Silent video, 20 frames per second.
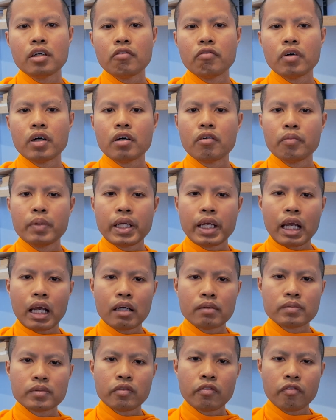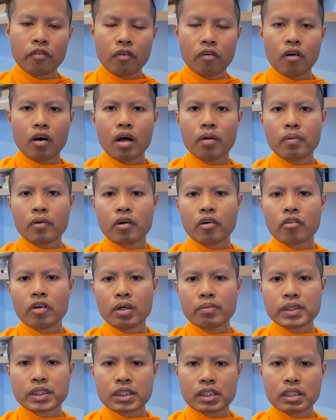world becomes full of
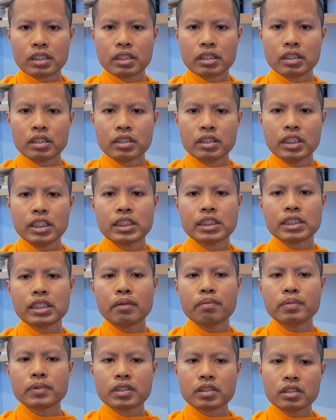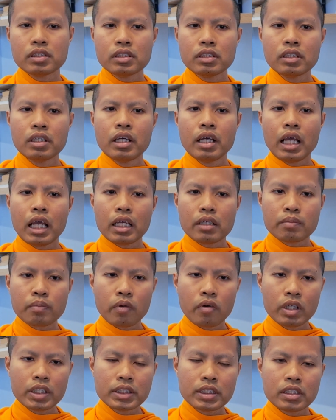corruption, deception,
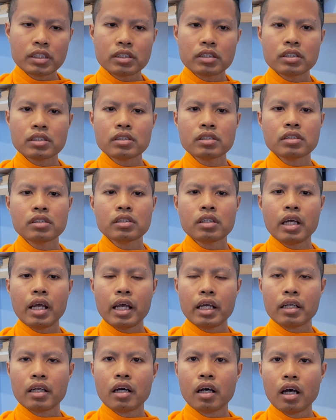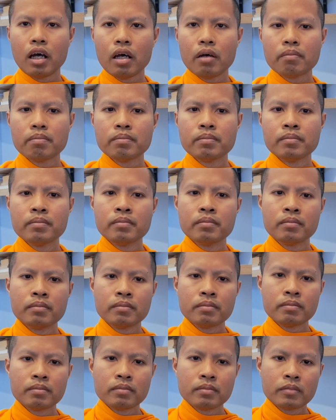exploitation, and harm.
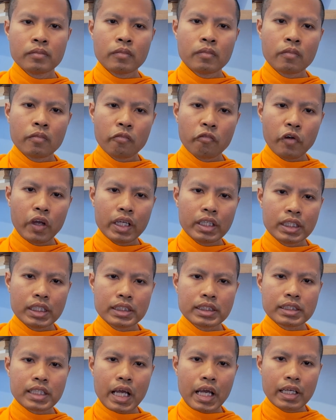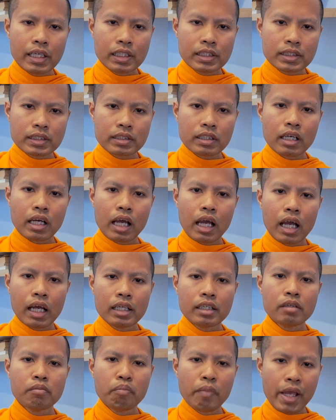When desires
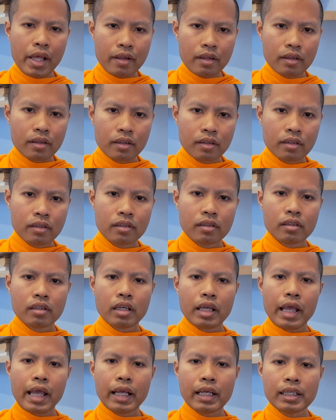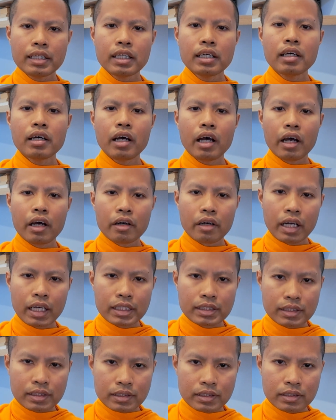aren't met, anger
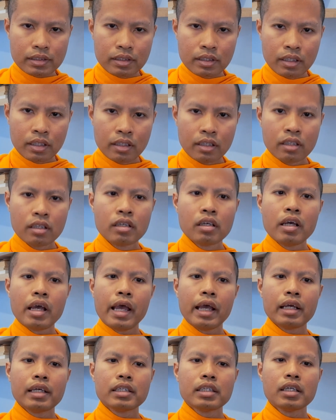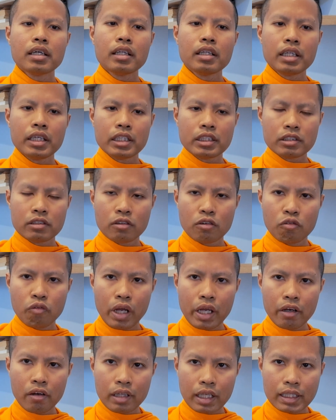arises. Anger leads to
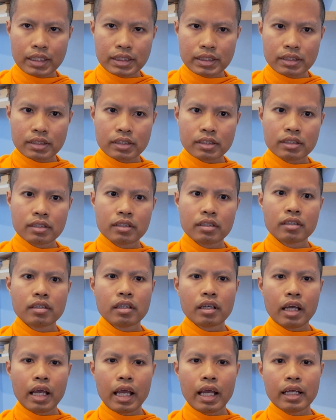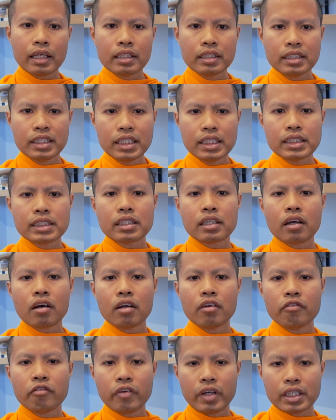violence, and these
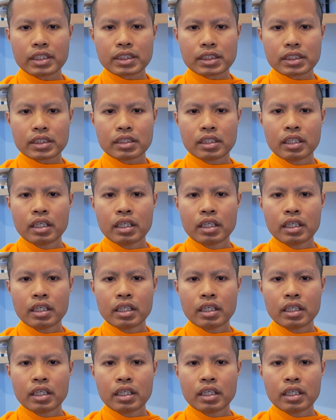conflicts